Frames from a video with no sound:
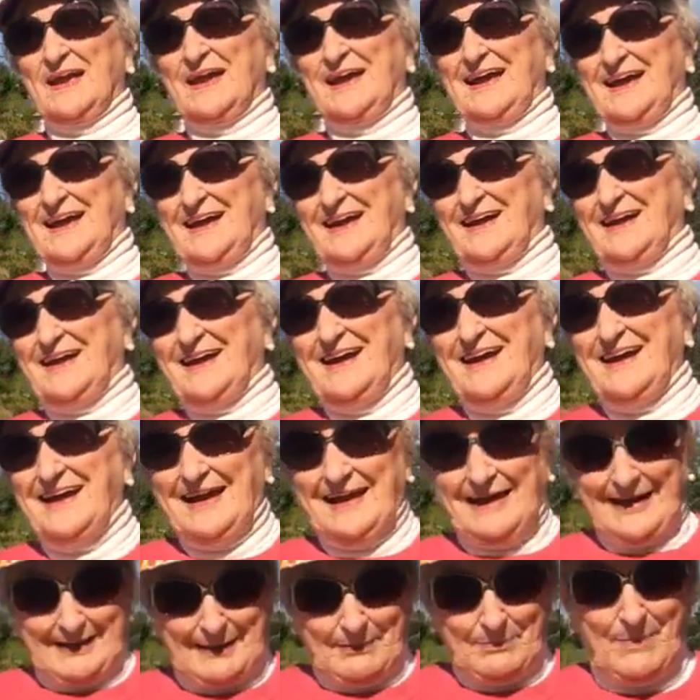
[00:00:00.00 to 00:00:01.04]
Perfect,
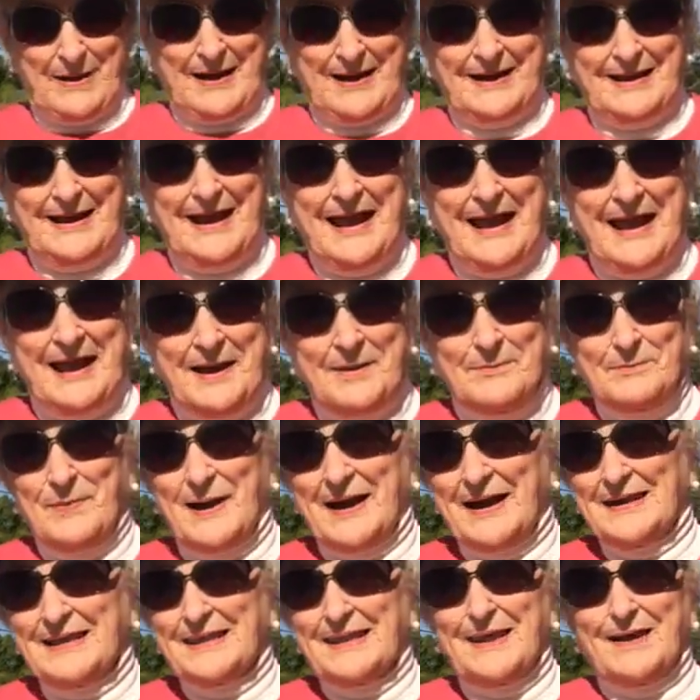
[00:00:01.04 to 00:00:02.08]
Marv. My,
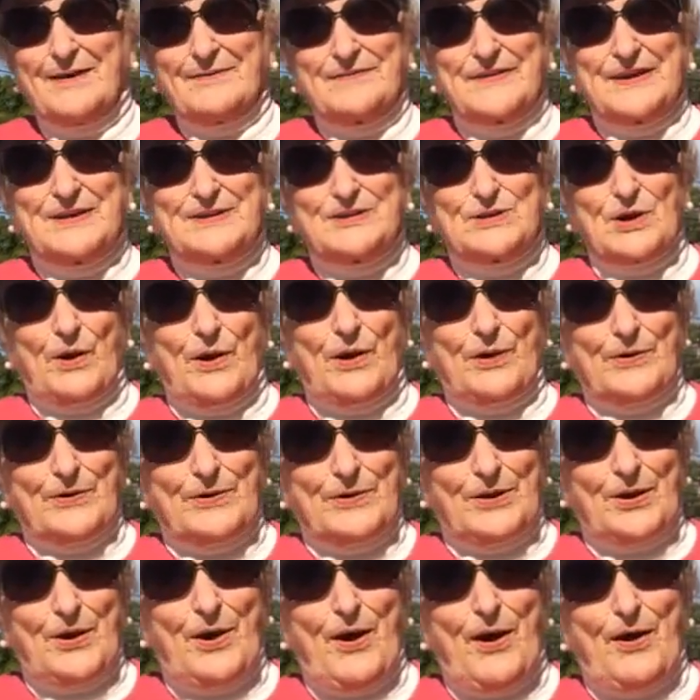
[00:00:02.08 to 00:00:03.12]
my loving
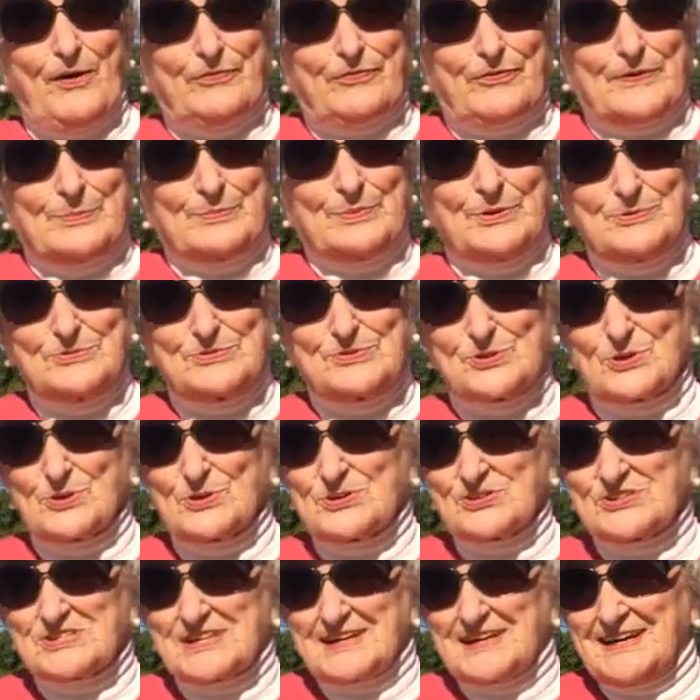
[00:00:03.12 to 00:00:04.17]
daughter-in-law from New
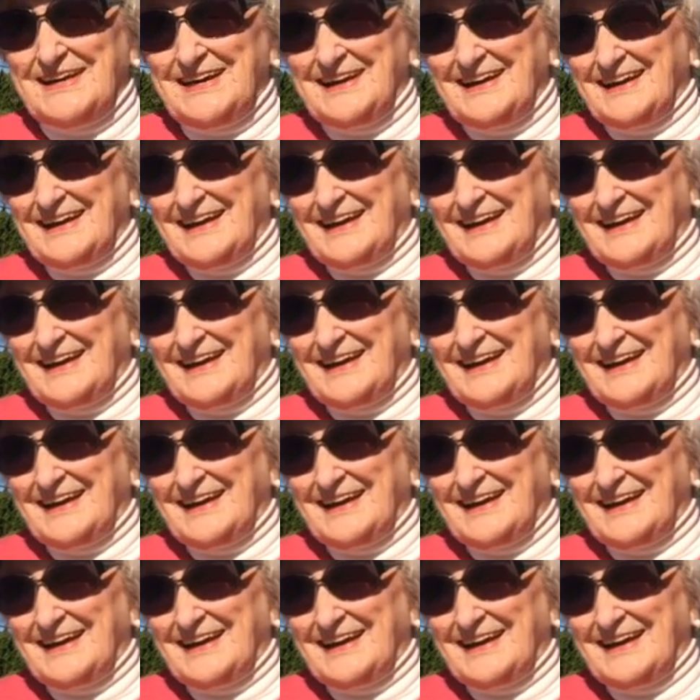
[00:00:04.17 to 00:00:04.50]
Jersey.